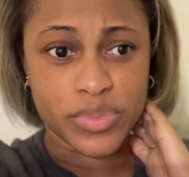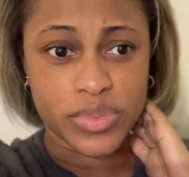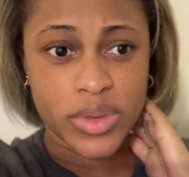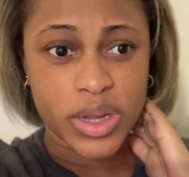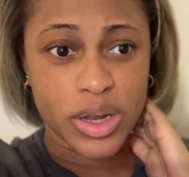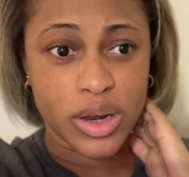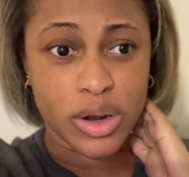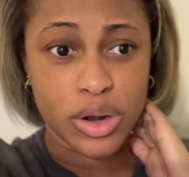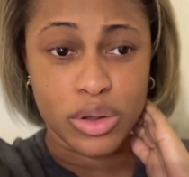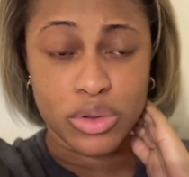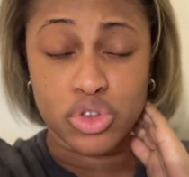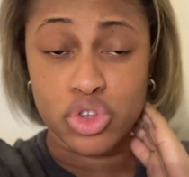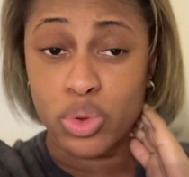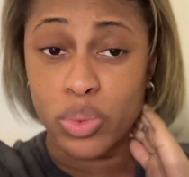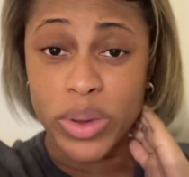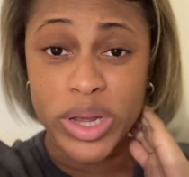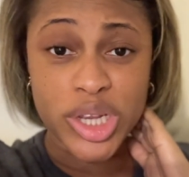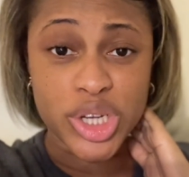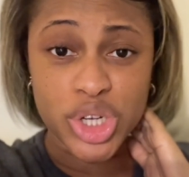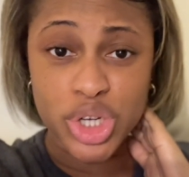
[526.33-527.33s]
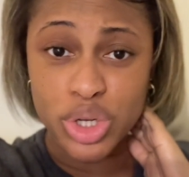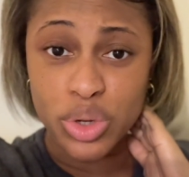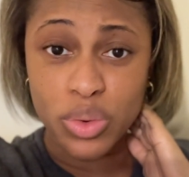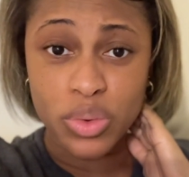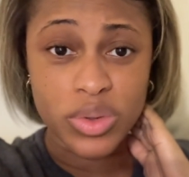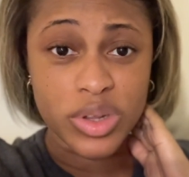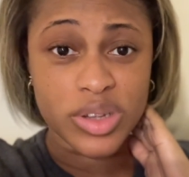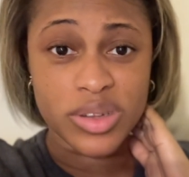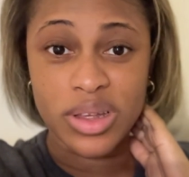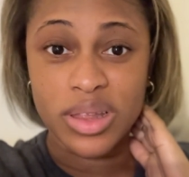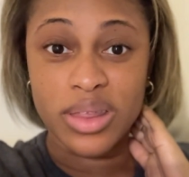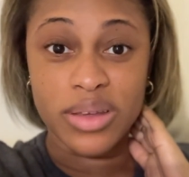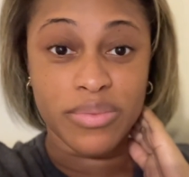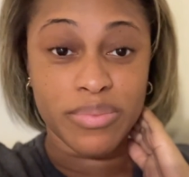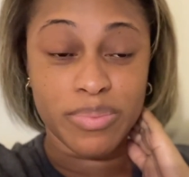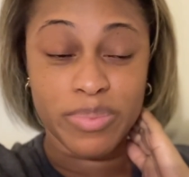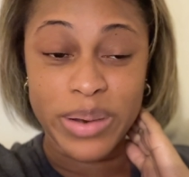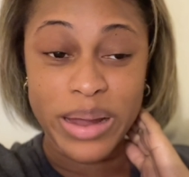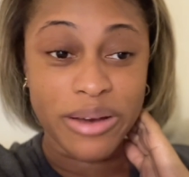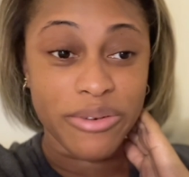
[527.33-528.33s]
don't know, Twitch, all these other
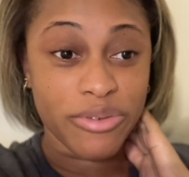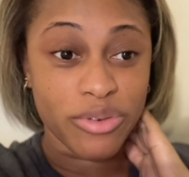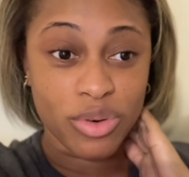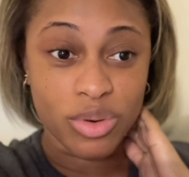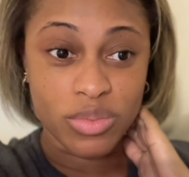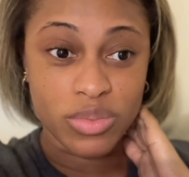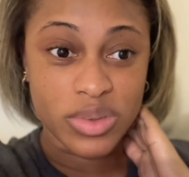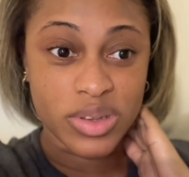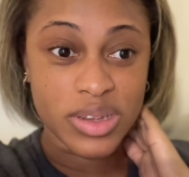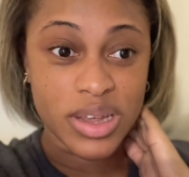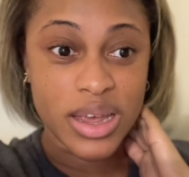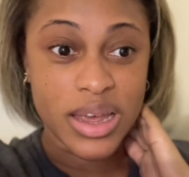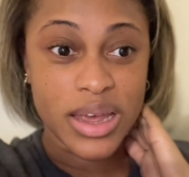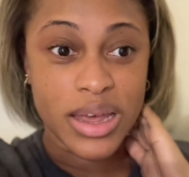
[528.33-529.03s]
platforms,